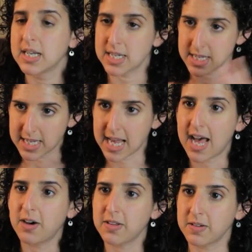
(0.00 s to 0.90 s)
to see
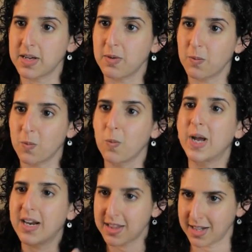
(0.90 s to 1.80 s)
how
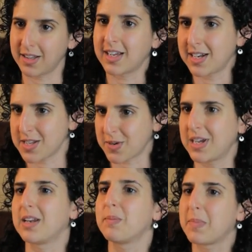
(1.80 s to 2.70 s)
where they look on a
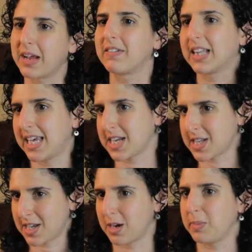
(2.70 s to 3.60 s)
screen might relate
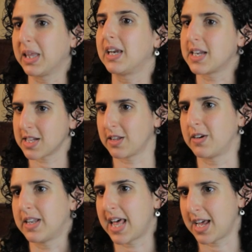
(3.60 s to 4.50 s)
to their ability to
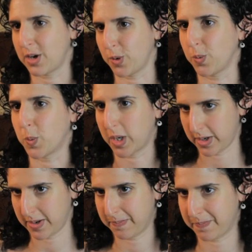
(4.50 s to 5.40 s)
learn that new
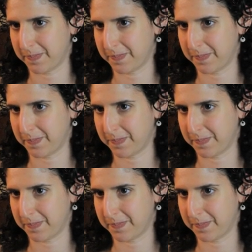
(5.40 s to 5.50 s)
word.